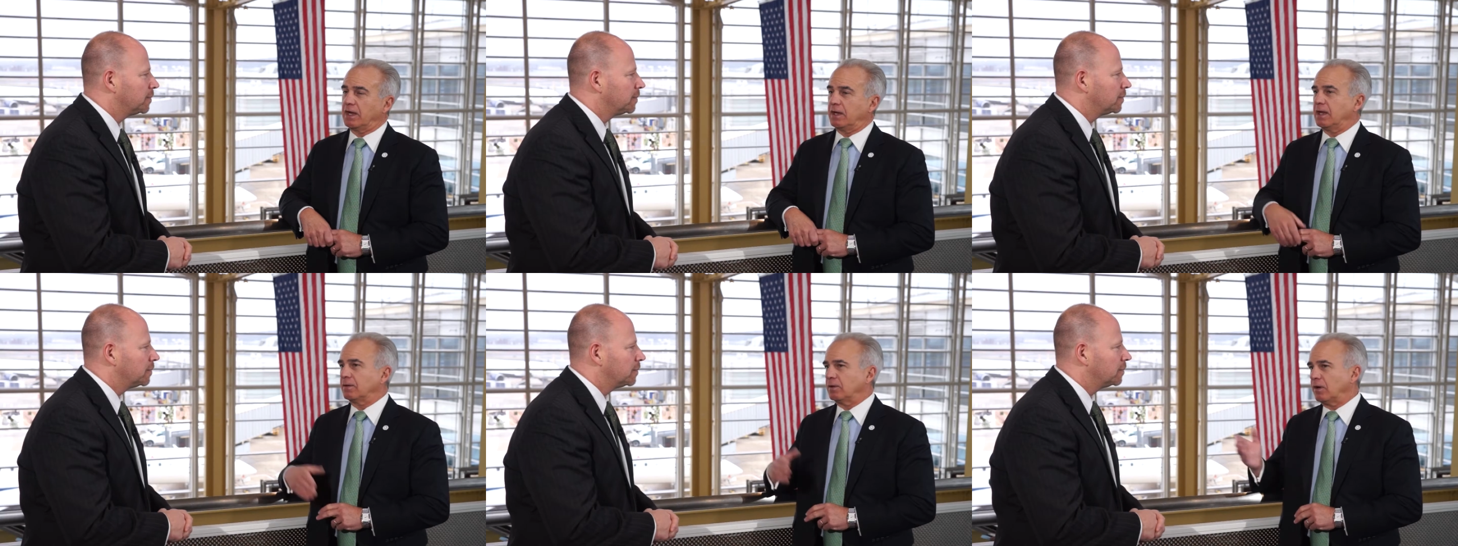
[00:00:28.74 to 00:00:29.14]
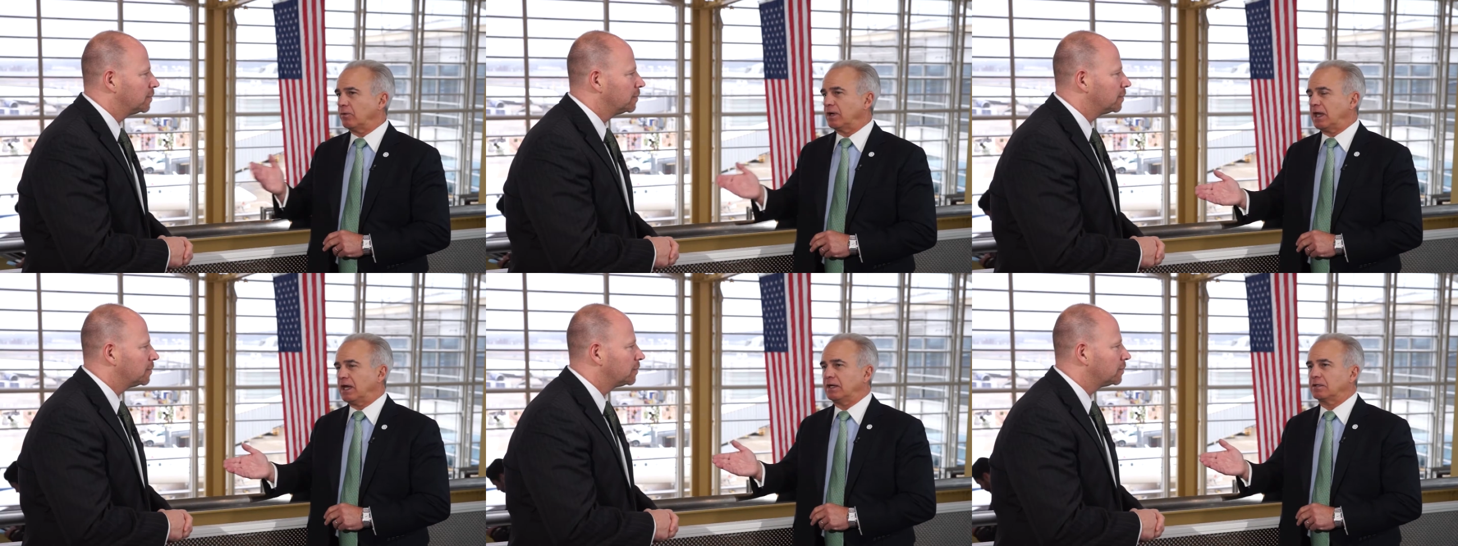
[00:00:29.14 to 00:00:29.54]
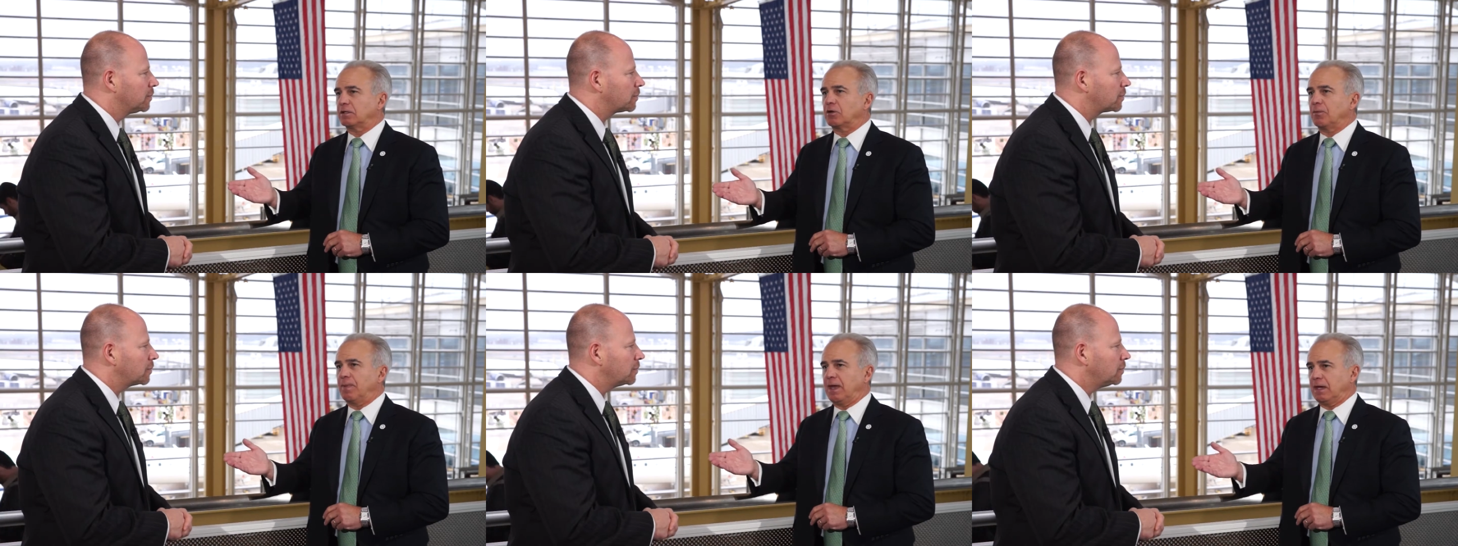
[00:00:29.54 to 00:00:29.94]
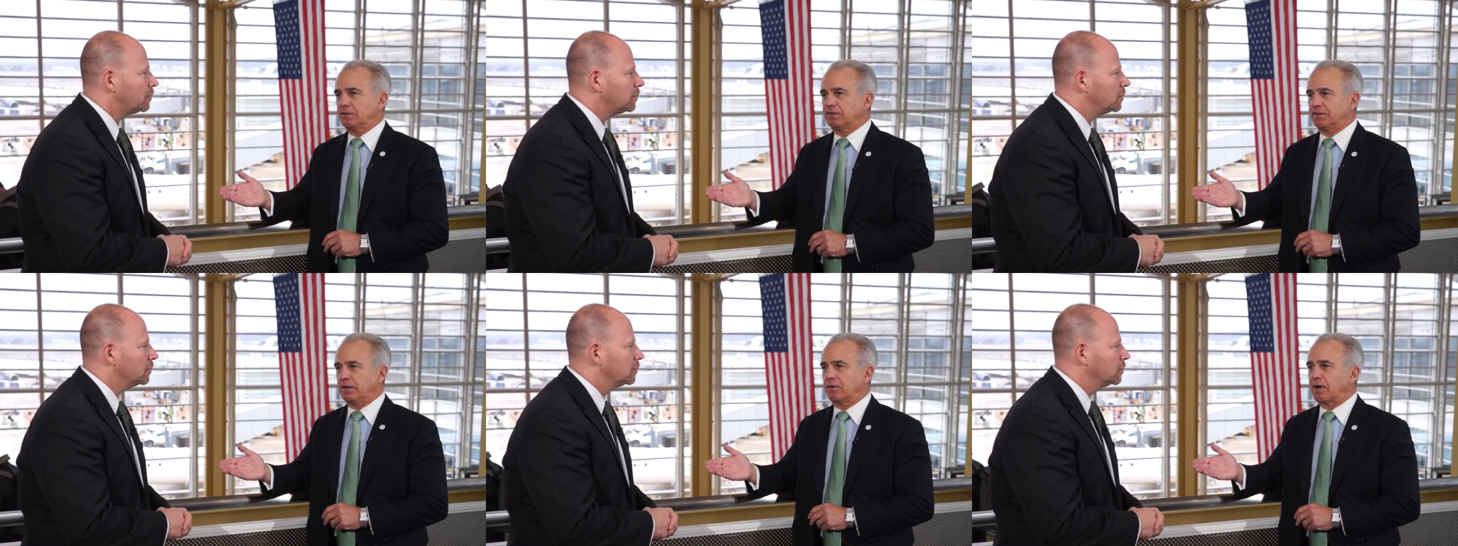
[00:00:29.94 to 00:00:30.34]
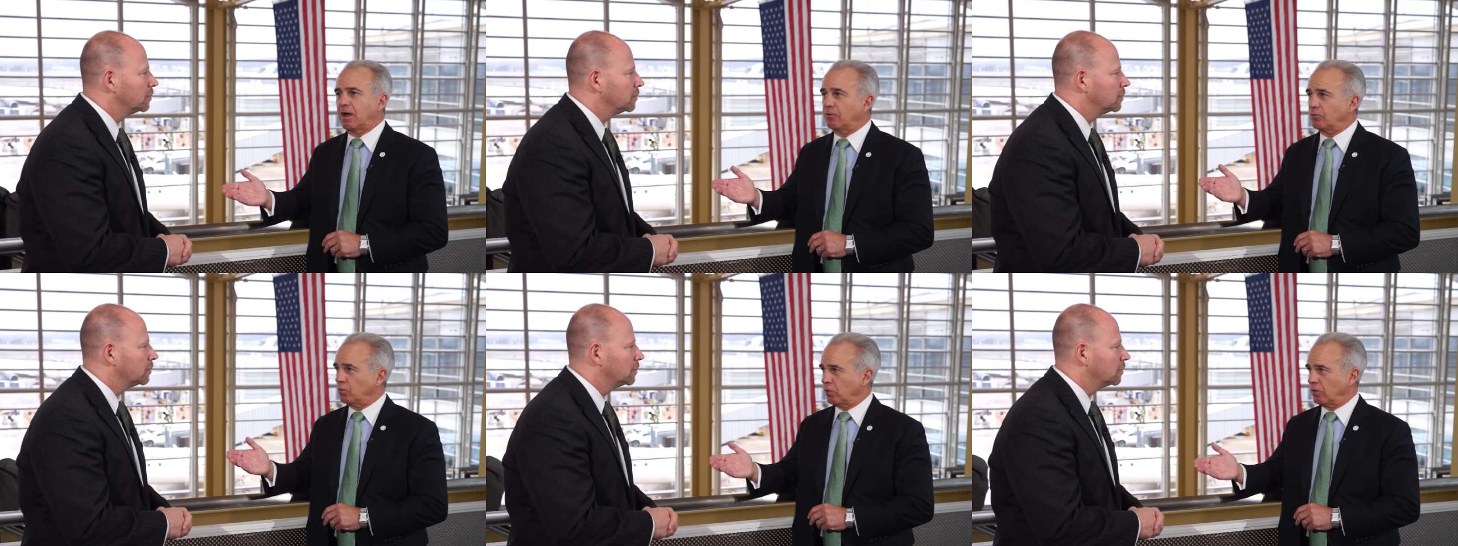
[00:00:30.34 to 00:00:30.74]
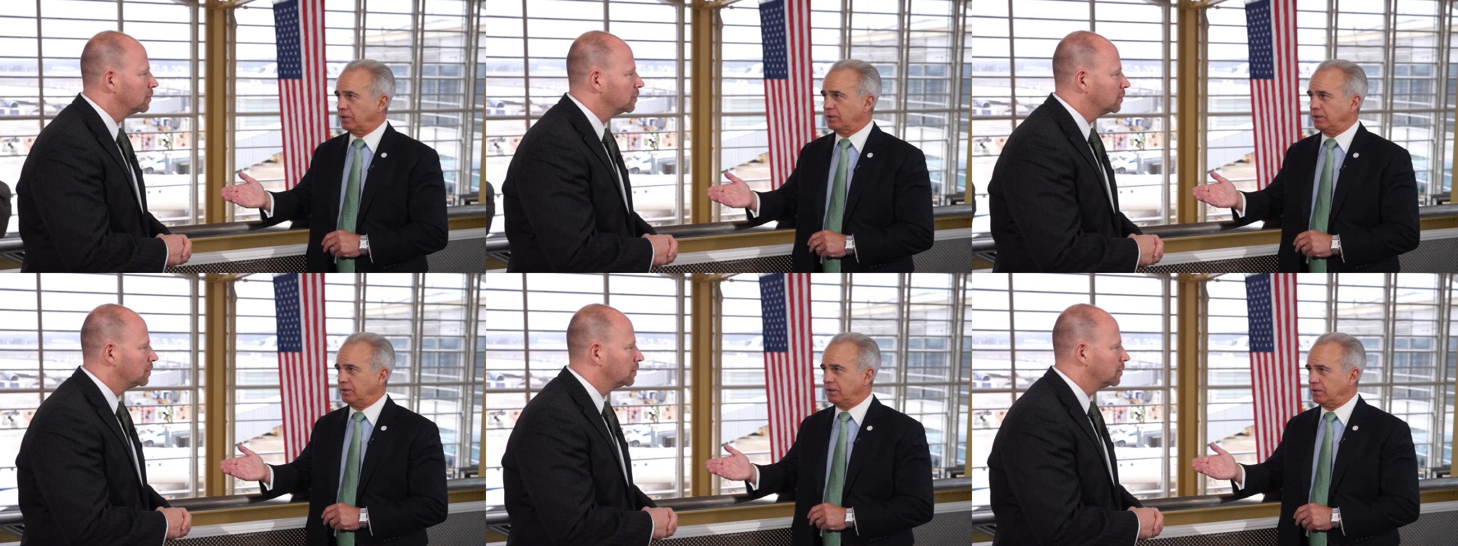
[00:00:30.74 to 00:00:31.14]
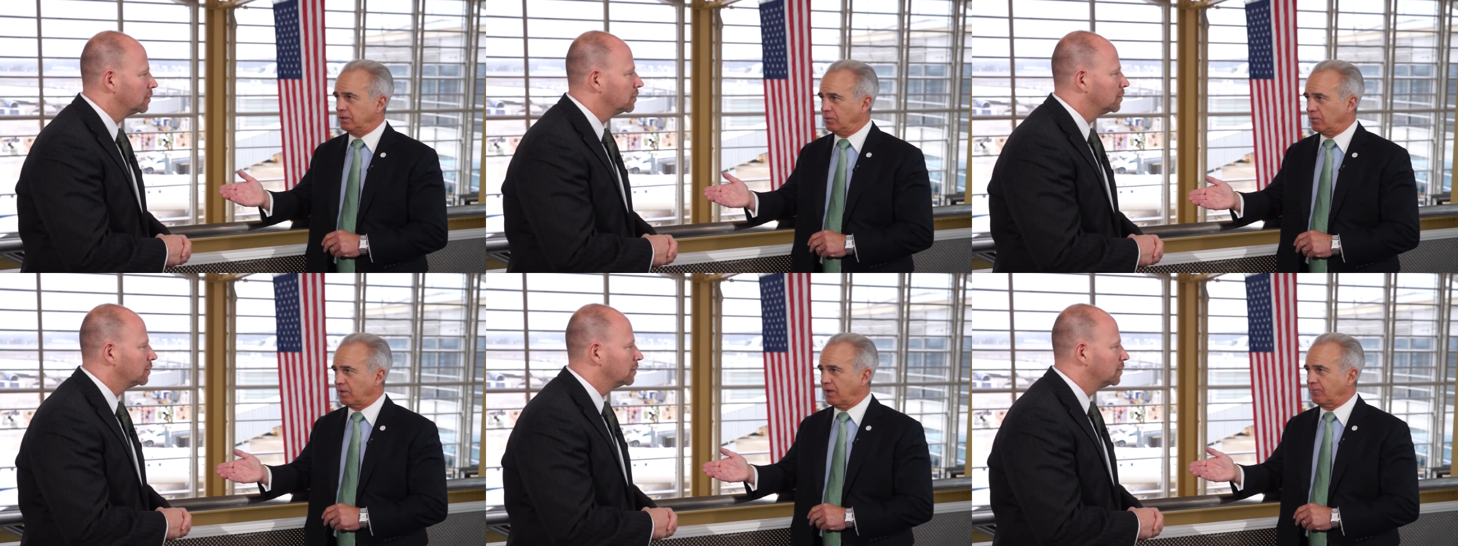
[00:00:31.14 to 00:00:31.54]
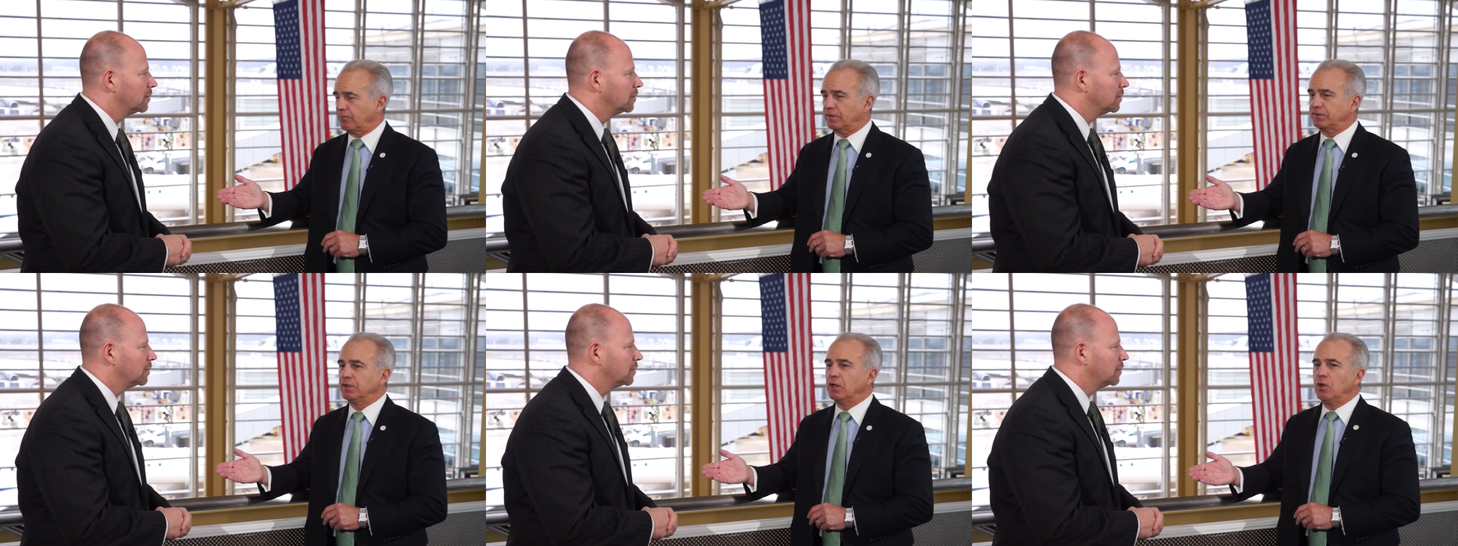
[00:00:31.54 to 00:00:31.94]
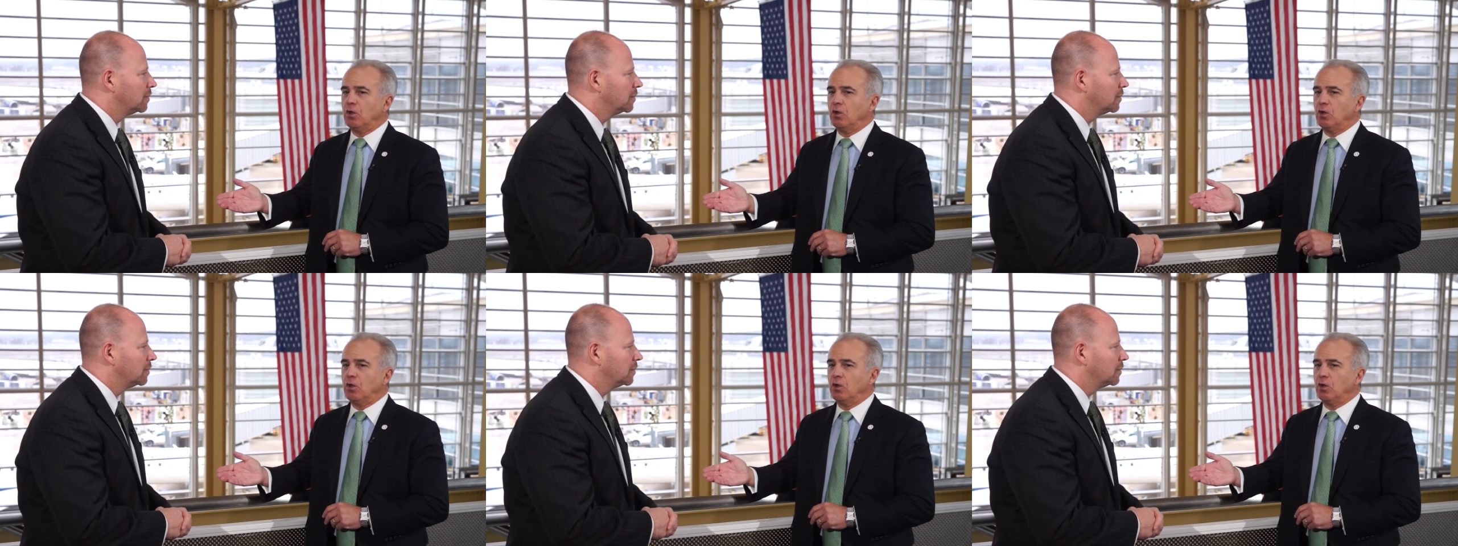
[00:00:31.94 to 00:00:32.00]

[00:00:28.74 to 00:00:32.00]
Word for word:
Speaker 1: I would add at the command center out in Warrenton that you referenced,